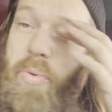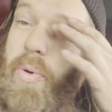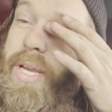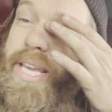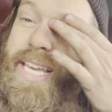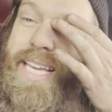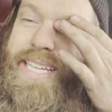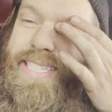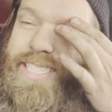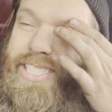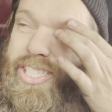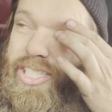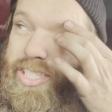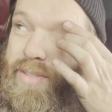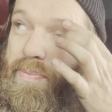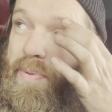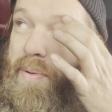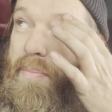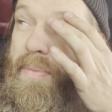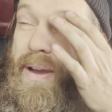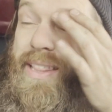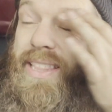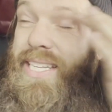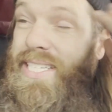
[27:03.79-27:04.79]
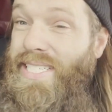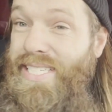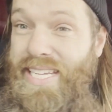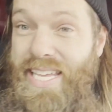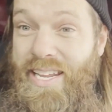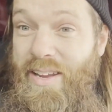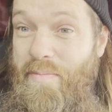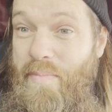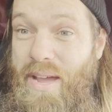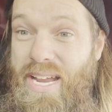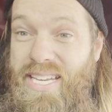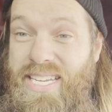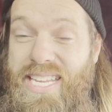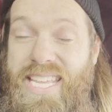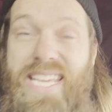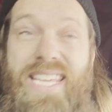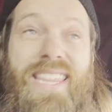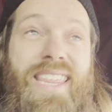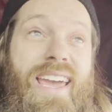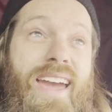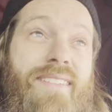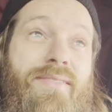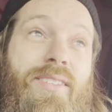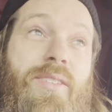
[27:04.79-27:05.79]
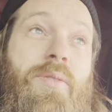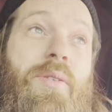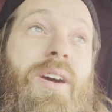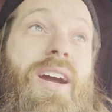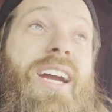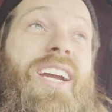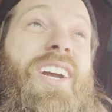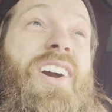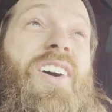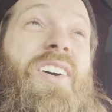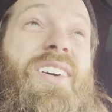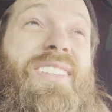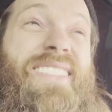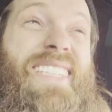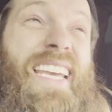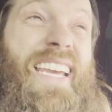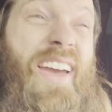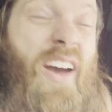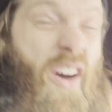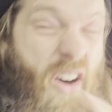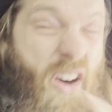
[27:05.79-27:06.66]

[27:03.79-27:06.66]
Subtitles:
week has just been by the skin of my teeth. Everywhere I go, it's like,